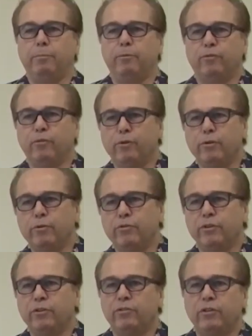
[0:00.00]
prefer
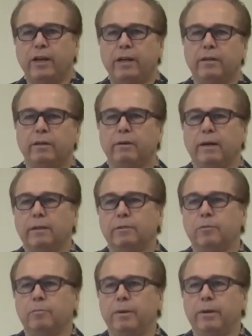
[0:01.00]
using sanded
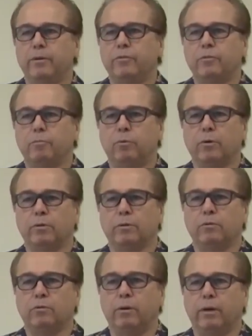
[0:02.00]
grout to better support
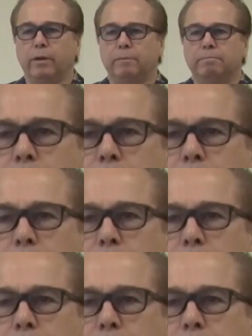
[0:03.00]
the toilet.